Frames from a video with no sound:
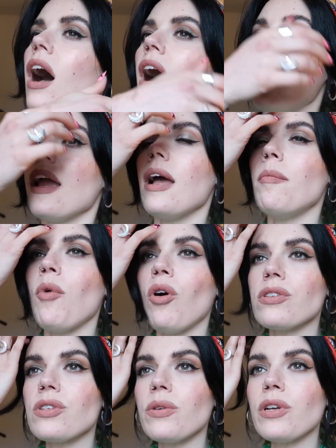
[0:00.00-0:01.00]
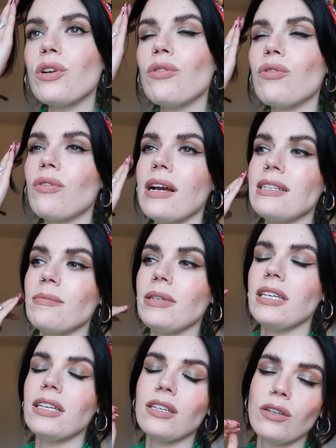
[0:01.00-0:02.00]
am also
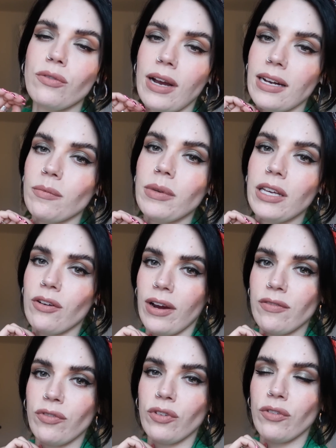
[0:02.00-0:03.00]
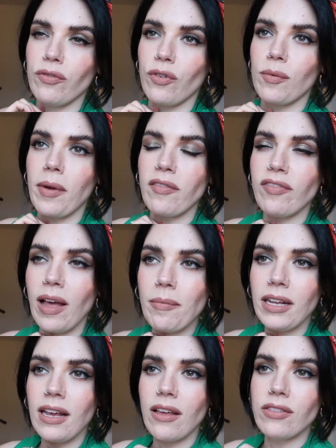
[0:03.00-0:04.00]
incredibly, incredibly grateful for my
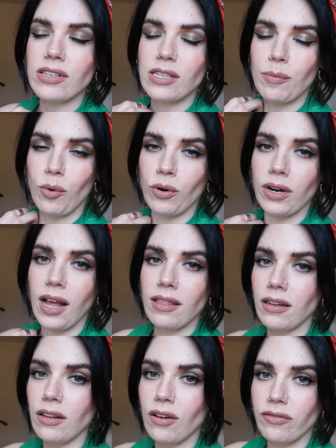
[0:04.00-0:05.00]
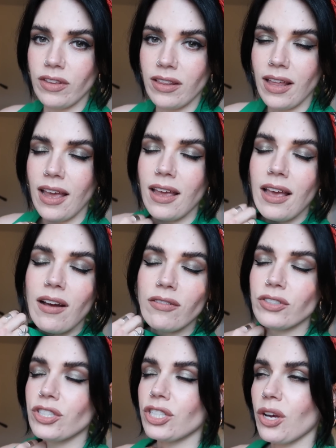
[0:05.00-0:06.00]
family and the support and the love that they are
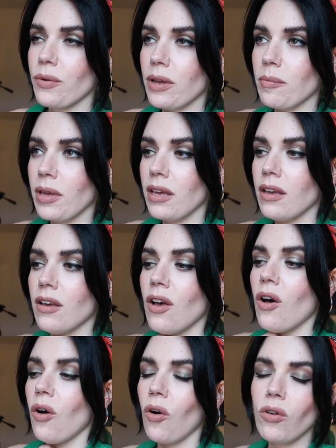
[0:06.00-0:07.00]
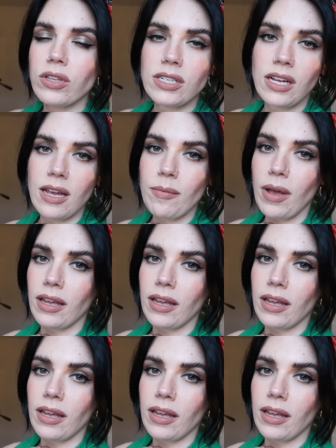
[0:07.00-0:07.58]
showing me all the time.